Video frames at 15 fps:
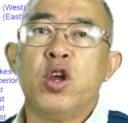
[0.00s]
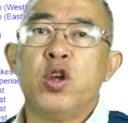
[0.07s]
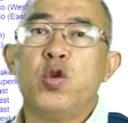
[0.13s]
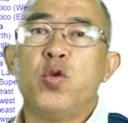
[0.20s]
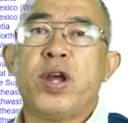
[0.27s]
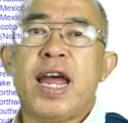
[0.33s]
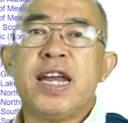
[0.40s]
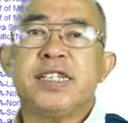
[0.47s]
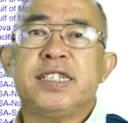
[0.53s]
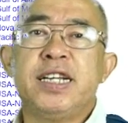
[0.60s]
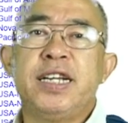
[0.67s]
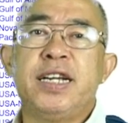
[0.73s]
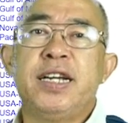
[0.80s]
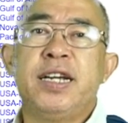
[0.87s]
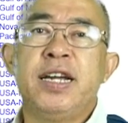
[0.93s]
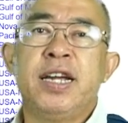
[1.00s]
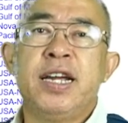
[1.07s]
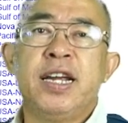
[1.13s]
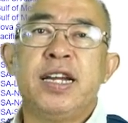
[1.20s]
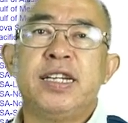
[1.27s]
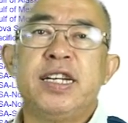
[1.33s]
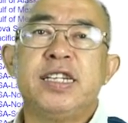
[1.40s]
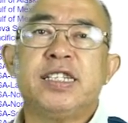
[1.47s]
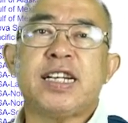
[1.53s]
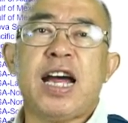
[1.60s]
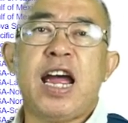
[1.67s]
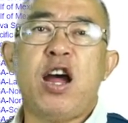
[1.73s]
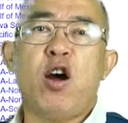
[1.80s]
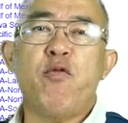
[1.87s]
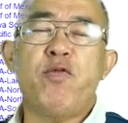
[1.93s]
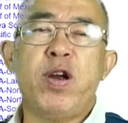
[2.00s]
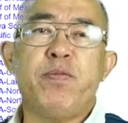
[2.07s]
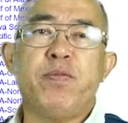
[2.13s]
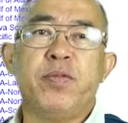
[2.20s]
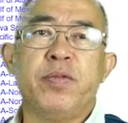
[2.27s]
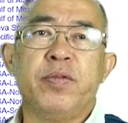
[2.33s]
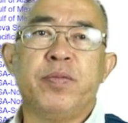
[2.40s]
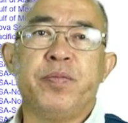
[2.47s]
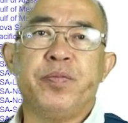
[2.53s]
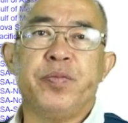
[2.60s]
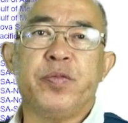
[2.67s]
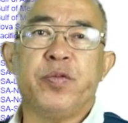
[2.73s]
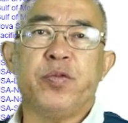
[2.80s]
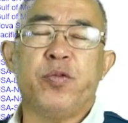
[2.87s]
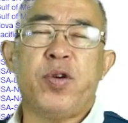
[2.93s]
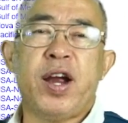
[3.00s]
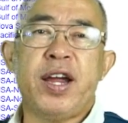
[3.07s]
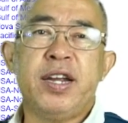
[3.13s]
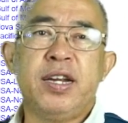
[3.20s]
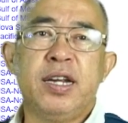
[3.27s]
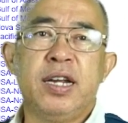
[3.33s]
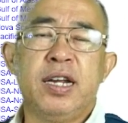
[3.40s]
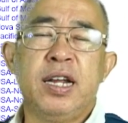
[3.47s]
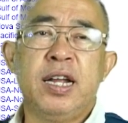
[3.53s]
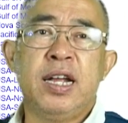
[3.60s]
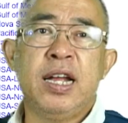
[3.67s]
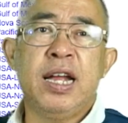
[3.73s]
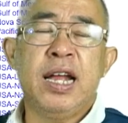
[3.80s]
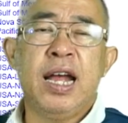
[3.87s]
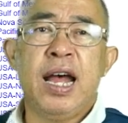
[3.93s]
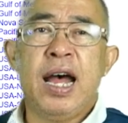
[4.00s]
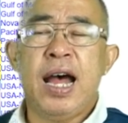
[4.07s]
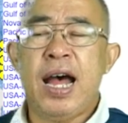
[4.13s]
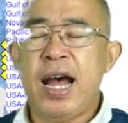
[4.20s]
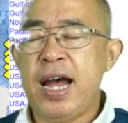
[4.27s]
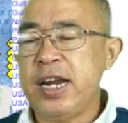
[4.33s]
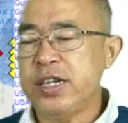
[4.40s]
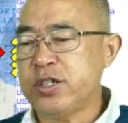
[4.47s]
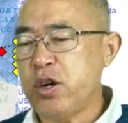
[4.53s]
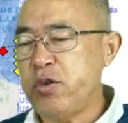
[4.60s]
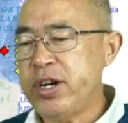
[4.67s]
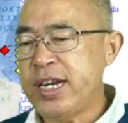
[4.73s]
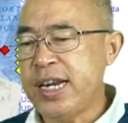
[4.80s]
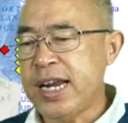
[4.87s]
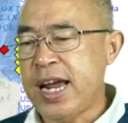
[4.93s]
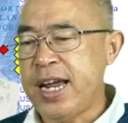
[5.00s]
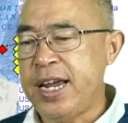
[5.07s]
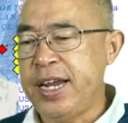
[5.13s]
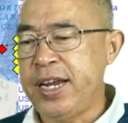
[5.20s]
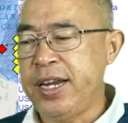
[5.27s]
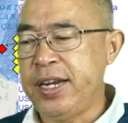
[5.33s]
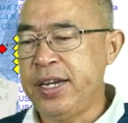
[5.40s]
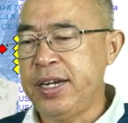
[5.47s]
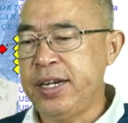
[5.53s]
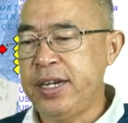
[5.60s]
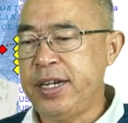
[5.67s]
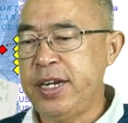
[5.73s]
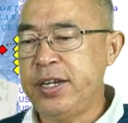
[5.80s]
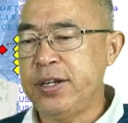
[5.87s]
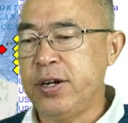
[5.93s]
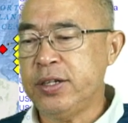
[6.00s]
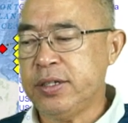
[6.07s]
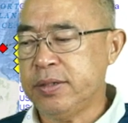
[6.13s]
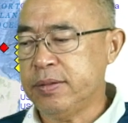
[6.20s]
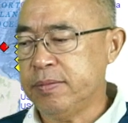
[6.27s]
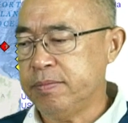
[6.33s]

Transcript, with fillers: you can see this kind of wave, right? I sorry that I did not